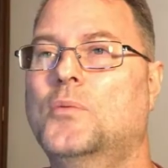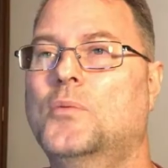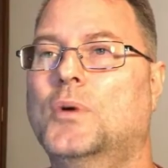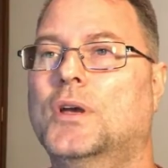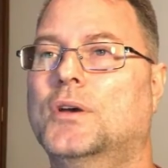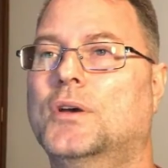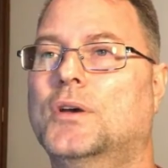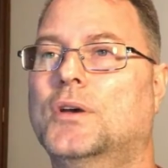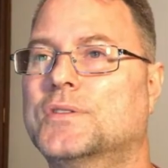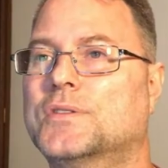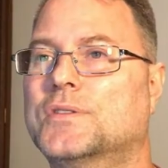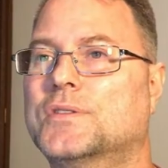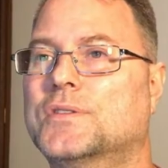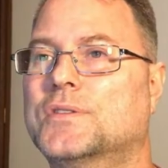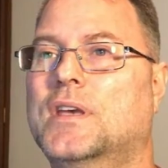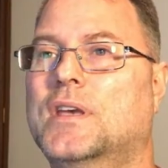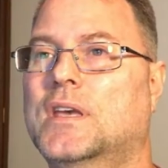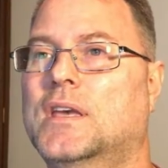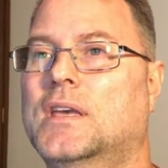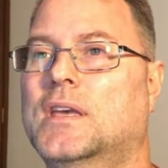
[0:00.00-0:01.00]
of the
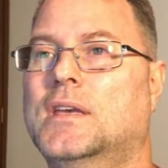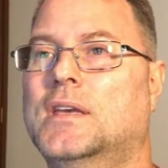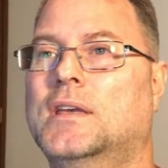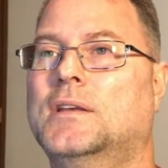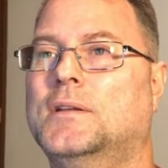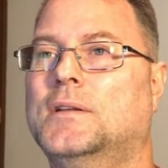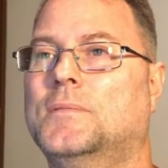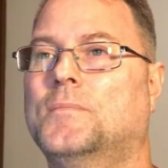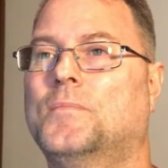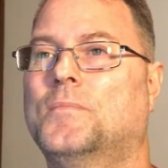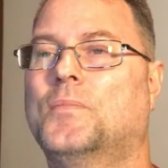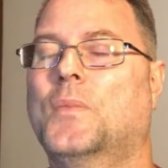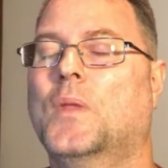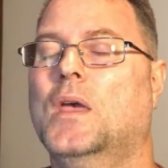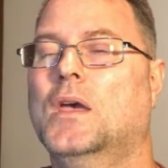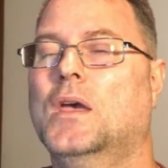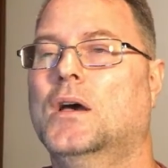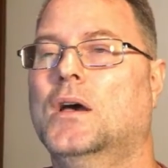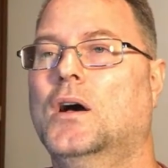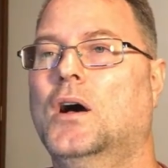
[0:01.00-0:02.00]
goodness
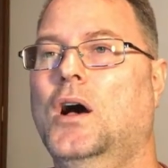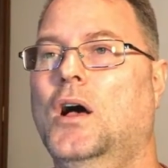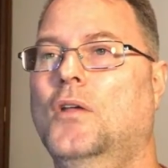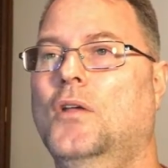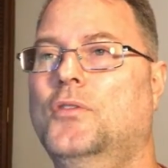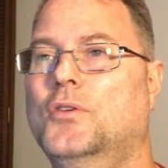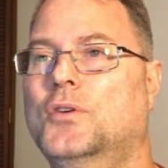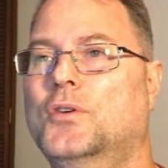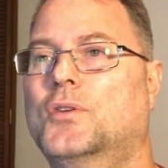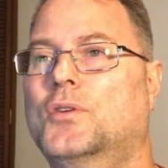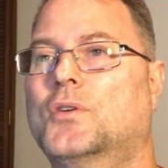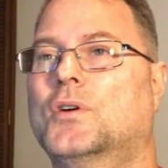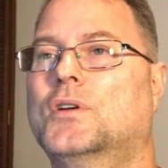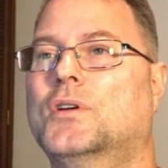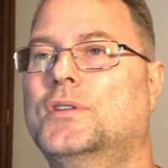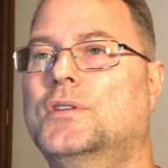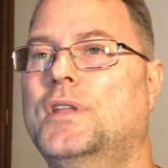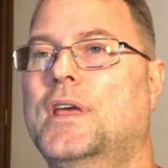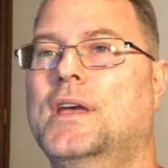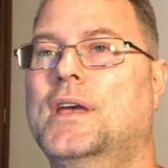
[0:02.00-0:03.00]
of
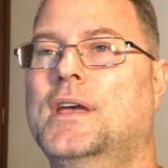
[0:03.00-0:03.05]
God.